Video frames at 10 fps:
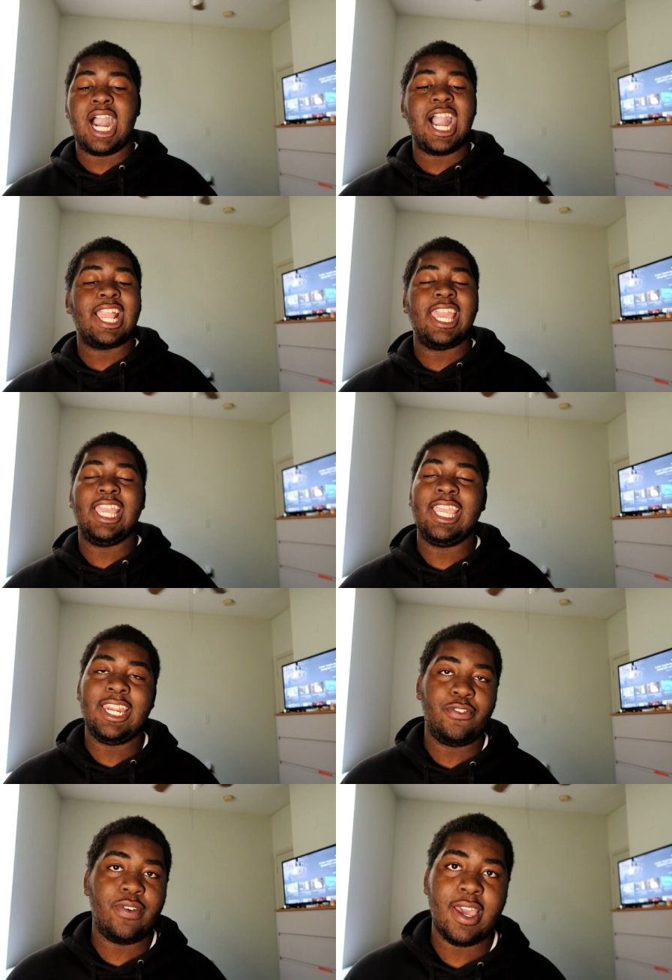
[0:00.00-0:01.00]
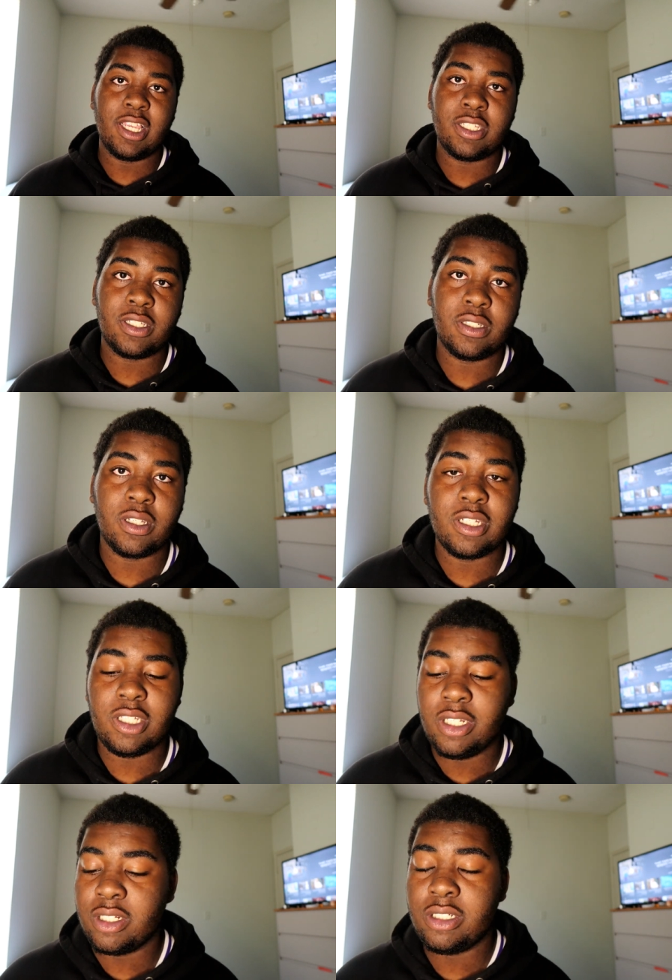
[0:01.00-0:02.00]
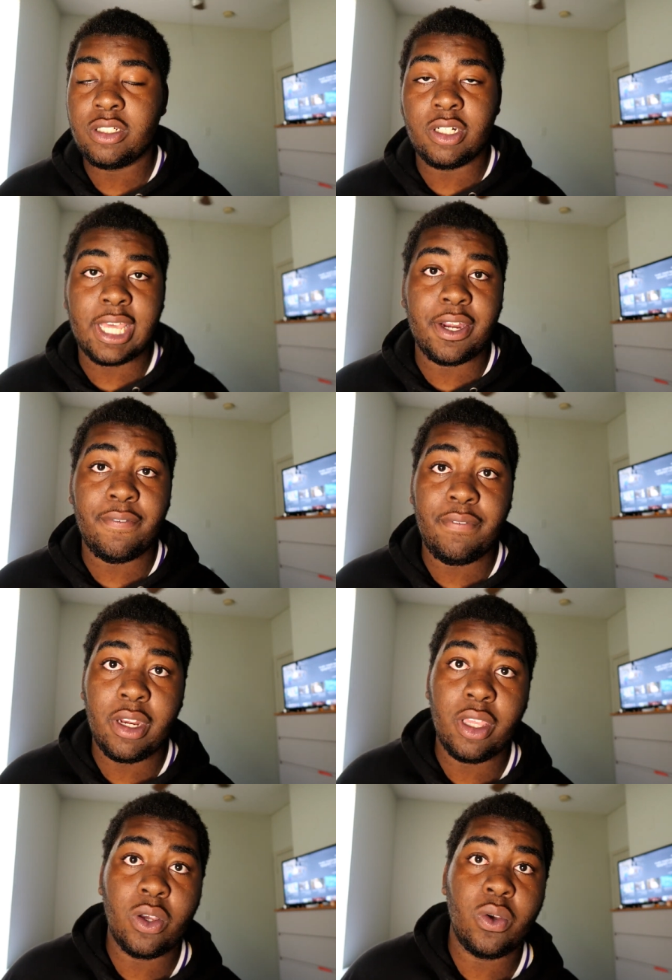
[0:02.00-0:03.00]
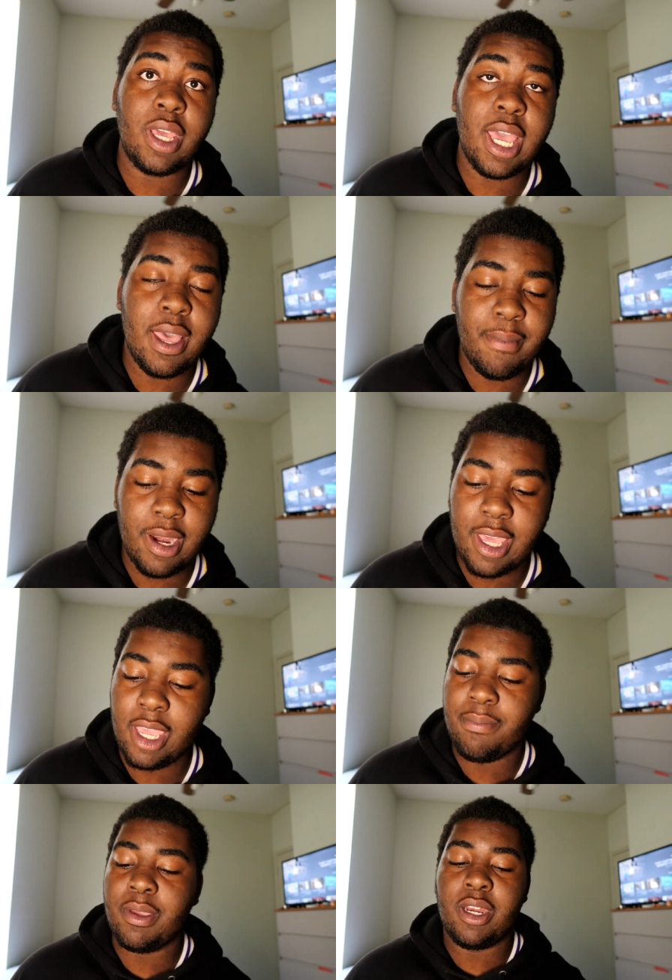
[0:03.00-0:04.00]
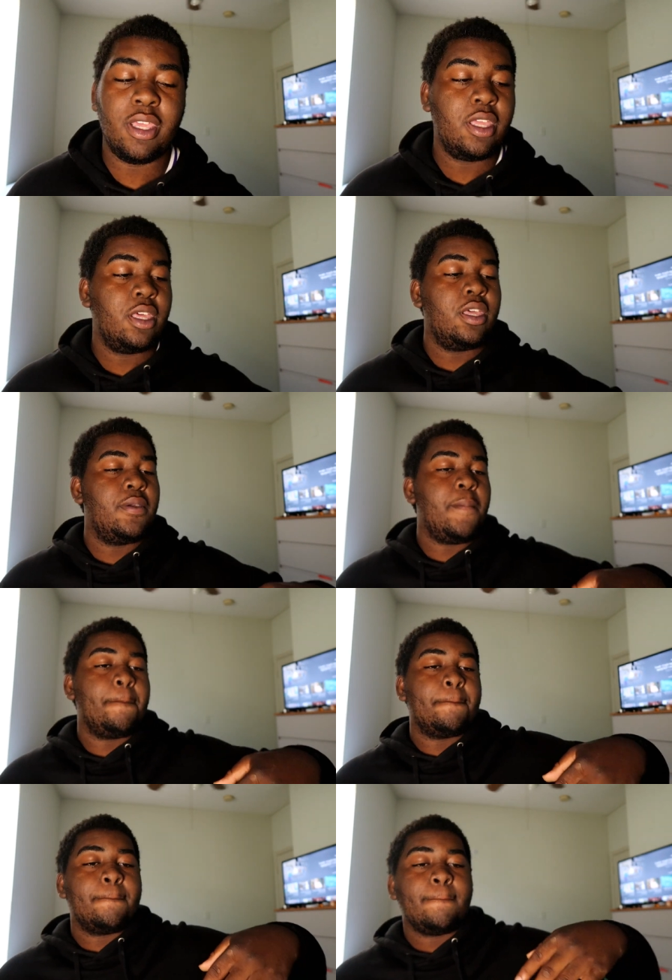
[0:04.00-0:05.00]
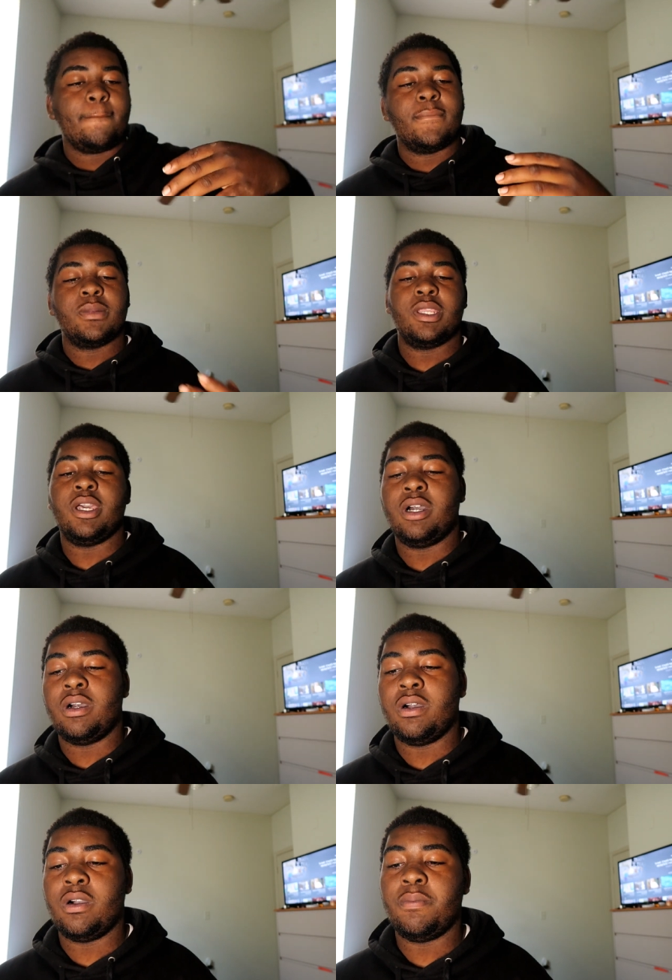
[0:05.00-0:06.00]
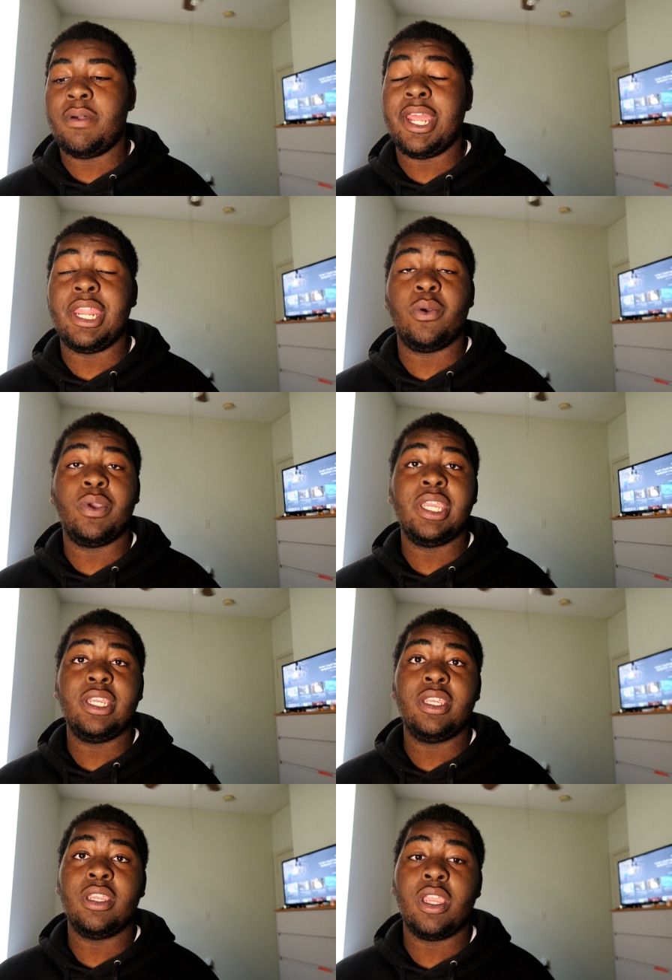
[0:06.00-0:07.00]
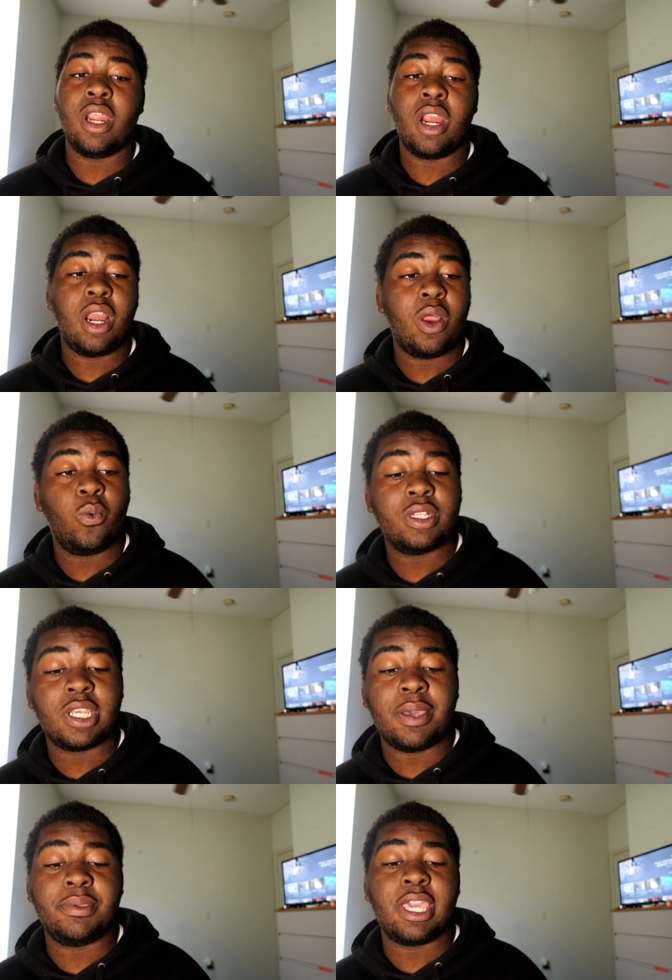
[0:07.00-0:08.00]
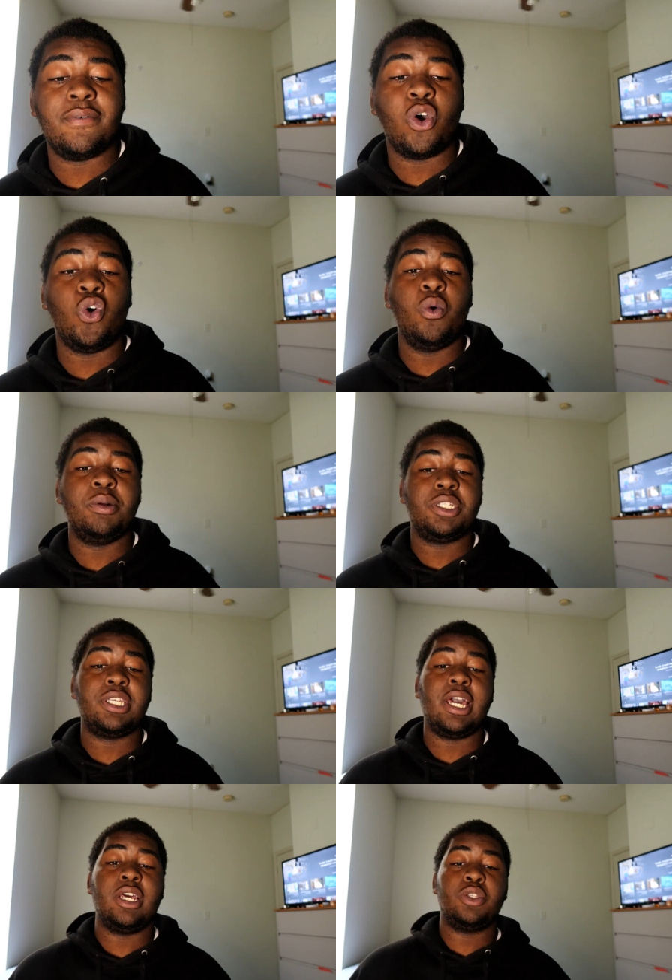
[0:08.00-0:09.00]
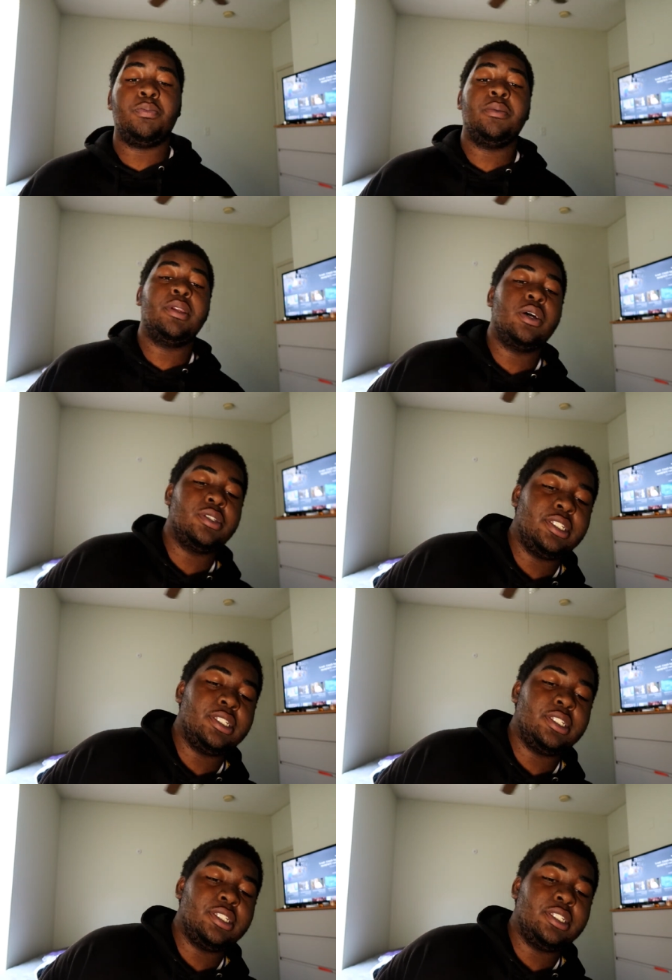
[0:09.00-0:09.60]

I can't get the facts because he done took down the video that had my name in it. And then one time he gave a whole bunch of shout outs to people that was